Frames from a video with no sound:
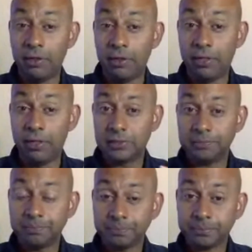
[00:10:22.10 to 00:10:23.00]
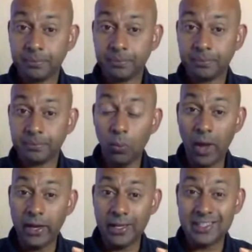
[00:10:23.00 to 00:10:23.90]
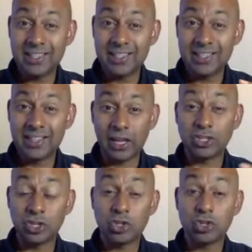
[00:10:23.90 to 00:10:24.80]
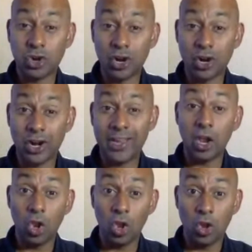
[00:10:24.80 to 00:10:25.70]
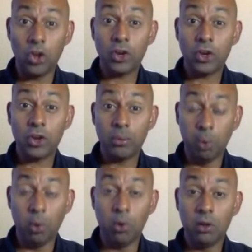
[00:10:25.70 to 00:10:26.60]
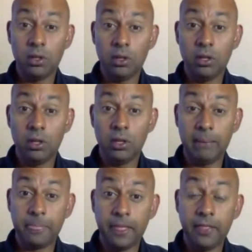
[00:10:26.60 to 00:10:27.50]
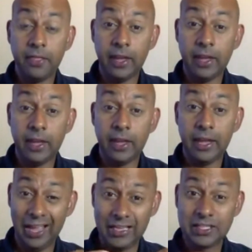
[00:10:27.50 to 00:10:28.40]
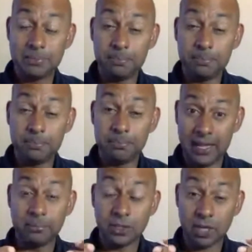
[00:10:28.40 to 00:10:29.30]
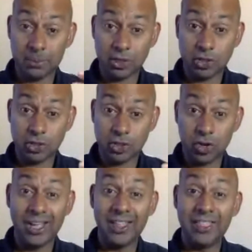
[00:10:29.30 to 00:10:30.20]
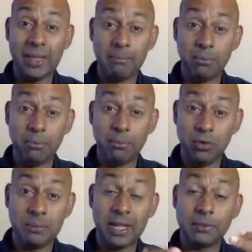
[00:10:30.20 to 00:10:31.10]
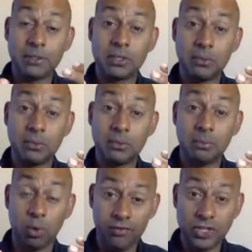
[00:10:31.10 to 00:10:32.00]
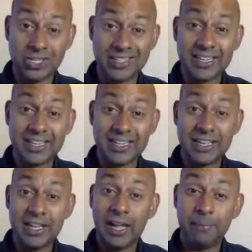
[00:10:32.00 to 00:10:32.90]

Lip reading: Couple of things. One is that they just train a lot more. Their legs become so much stronger, their movement becomes more efficient,